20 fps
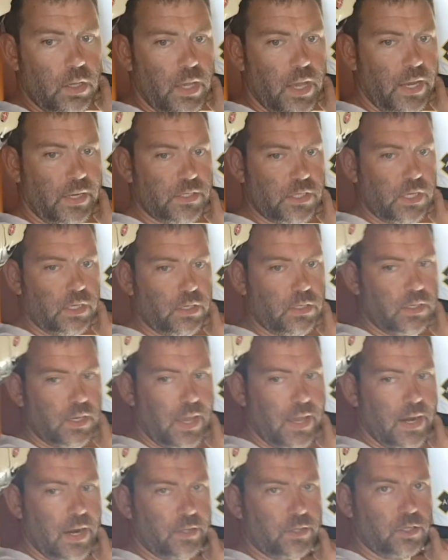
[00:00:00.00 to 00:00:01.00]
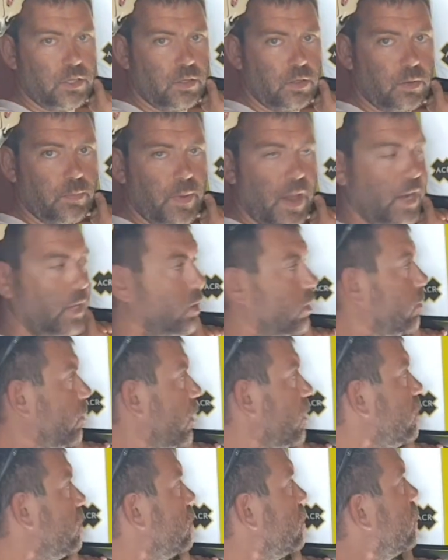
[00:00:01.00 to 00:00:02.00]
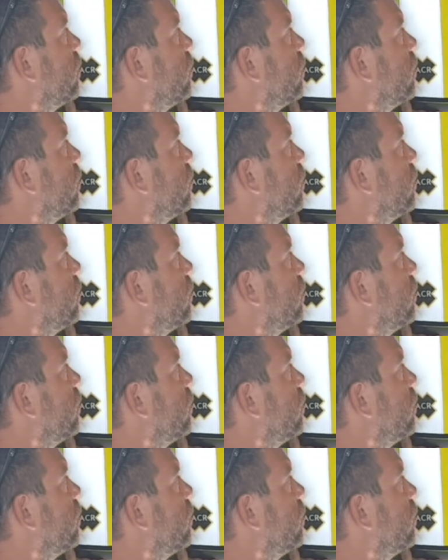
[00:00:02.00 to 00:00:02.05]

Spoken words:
exit to head out to the back of the boat.